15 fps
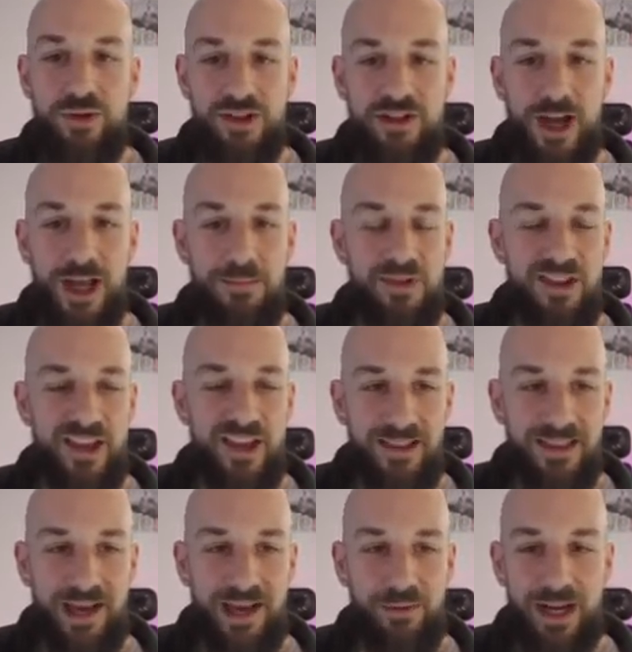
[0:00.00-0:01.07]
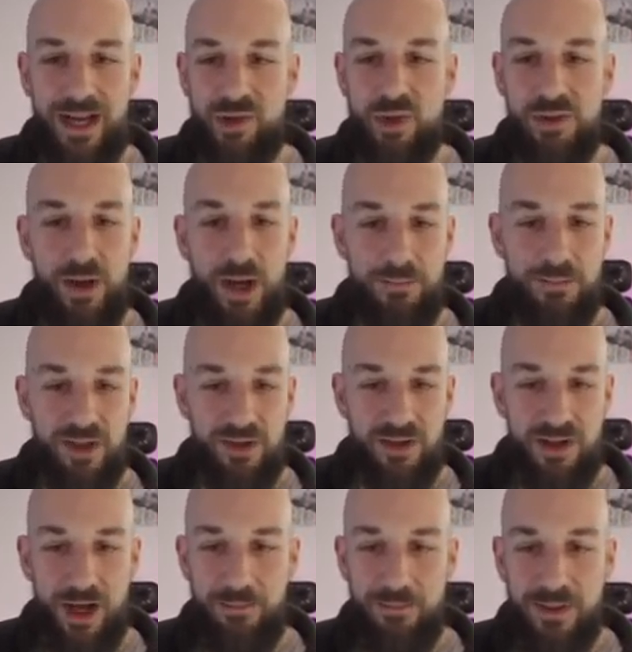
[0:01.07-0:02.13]
a time set, that would actually pop to the
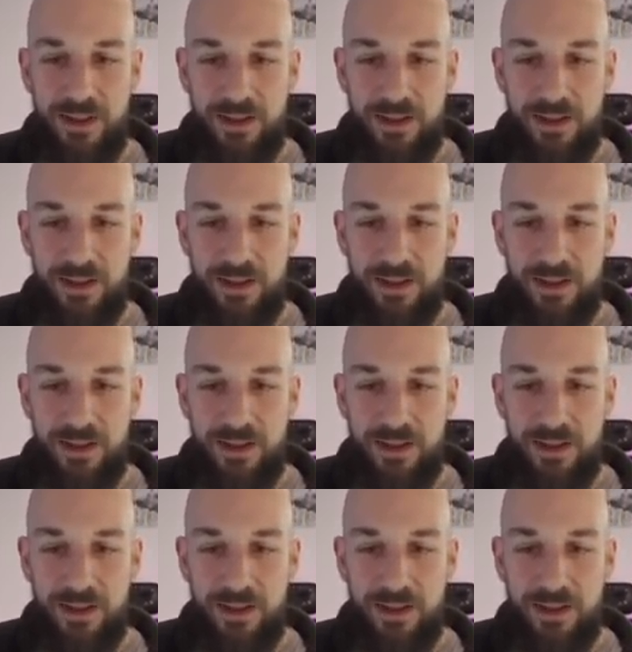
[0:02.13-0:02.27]
top.